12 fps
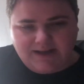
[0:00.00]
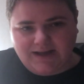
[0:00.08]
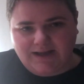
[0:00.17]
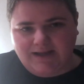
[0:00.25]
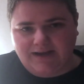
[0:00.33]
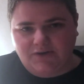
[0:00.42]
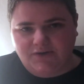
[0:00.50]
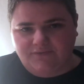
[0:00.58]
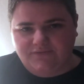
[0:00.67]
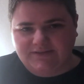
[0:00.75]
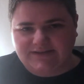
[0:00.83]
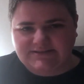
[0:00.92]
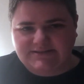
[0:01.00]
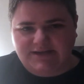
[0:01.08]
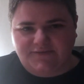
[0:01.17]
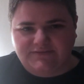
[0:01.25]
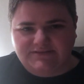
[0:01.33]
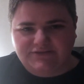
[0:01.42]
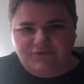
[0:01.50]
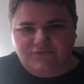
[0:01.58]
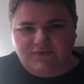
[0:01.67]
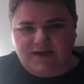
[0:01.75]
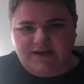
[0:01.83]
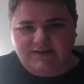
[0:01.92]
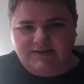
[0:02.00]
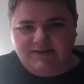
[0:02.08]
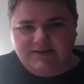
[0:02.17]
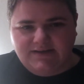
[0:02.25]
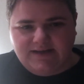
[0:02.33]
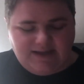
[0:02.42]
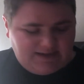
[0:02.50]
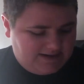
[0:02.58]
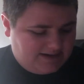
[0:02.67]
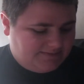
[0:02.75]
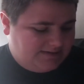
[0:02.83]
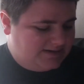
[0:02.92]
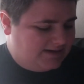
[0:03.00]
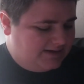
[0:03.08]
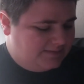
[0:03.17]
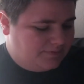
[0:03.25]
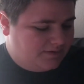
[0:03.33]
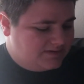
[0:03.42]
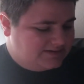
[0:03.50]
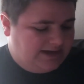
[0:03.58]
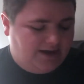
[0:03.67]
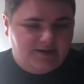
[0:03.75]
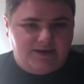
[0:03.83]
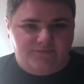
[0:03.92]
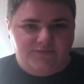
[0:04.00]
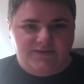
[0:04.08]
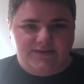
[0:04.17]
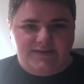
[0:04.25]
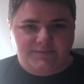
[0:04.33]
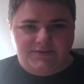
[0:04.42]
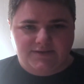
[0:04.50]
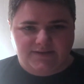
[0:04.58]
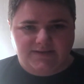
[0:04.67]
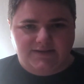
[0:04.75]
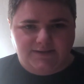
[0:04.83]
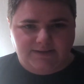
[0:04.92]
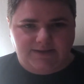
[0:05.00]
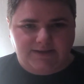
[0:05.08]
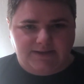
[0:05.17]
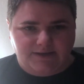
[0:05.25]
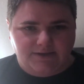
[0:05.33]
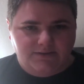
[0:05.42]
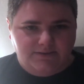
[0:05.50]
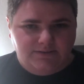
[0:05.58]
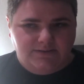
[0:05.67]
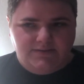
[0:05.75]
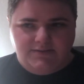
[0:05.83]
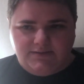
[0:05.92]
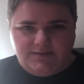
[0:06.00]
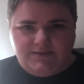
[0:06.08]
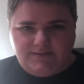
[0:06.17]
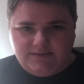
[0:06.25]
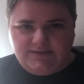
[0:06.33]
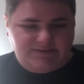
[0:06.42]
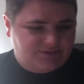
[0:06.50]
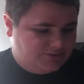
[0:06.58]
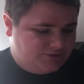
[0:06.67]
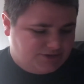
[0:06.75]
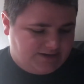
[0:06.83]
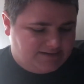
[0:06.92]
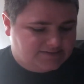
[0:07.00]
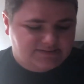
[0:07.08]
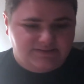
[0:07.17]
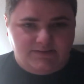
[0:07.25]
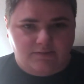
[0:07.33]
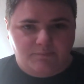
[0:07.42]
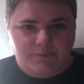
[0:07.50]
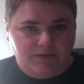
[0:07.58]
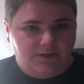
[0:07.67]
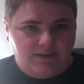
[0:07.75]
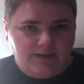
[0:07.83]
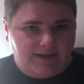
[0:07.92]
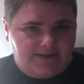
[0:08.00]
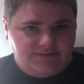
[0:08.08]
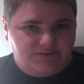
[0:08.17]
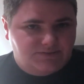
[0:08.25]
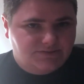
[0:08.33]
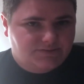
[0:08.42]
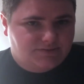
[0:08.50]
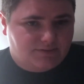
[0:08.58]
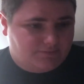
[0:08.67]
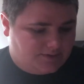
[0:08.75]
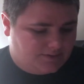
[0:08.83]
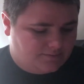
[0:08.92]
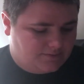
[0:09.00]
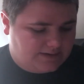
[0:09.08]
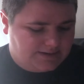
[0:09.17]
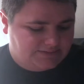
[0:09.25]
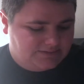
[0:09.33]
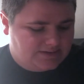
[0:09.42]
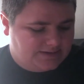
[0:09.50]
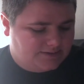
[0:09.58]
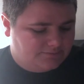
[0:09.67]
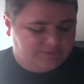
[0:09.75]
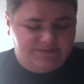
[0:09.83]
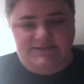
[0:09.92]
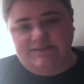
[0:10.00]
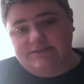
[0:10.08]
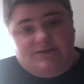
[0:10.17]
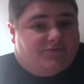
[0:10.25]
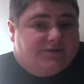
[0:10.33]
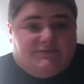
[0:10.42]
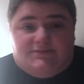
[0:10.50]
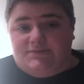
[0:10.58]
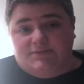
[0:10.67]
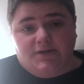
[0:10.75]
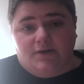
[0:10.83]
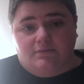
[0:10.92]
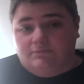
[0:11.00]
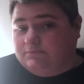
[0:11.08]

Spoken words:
I don't know. I feel like it's tough. It's so fine. And I mean, I am part Italian. I feel like I'm gonna get a lot of hair. I think that's a good chance, but I don't know. I don't really see a difference. So